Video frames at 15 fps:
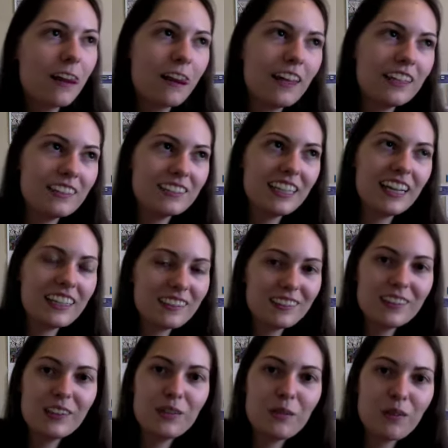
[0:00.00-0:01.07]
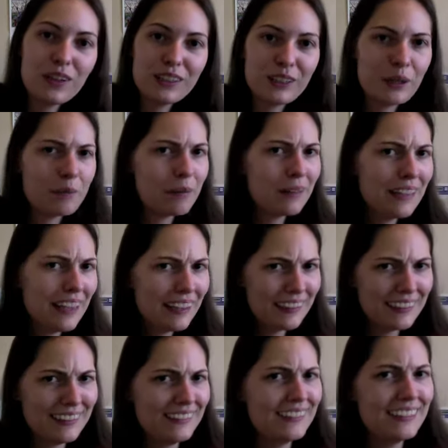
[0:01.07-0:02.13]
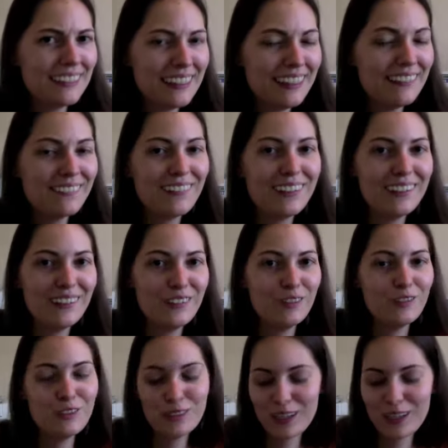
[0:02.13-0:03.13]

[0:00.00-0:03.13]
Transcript: exactly what the plan is to get rid of